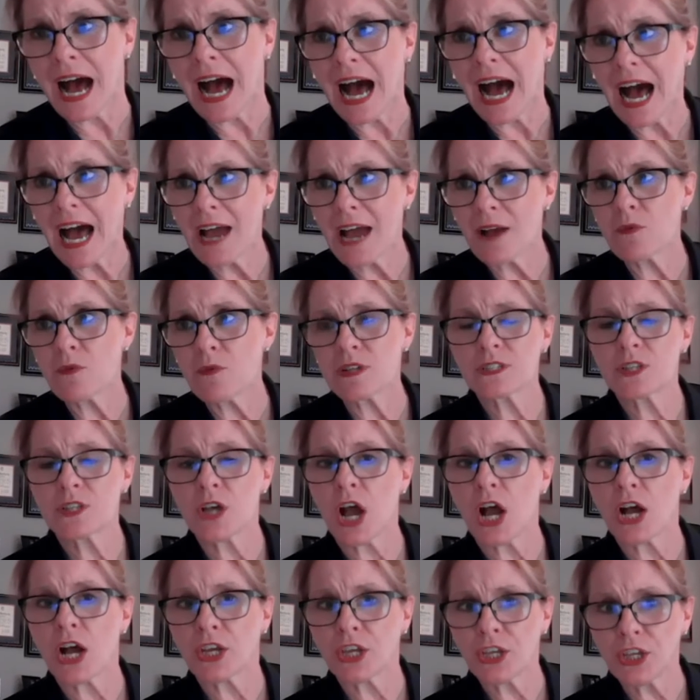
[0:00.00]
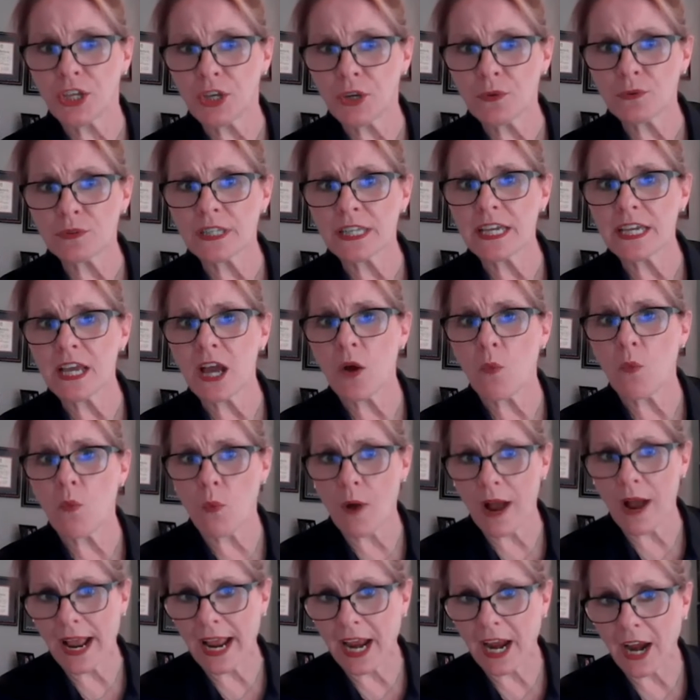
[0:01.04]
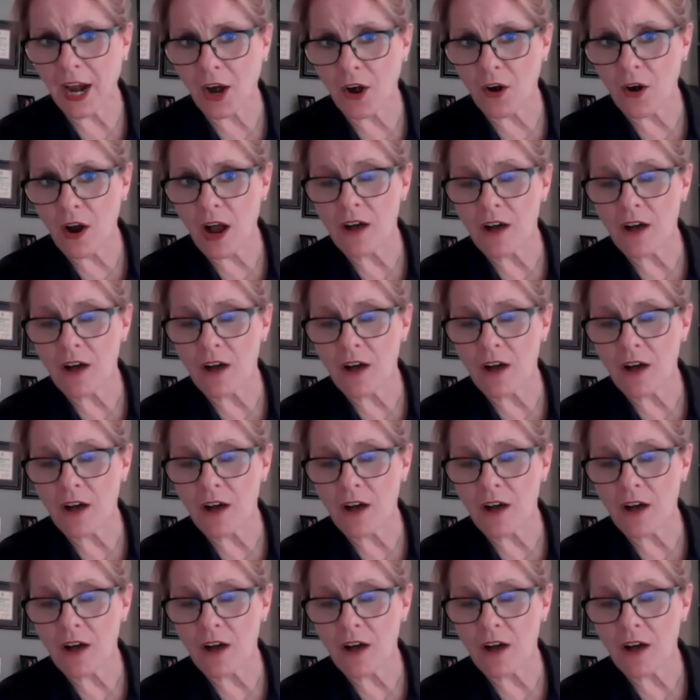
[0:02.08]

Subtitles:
I was acutely aware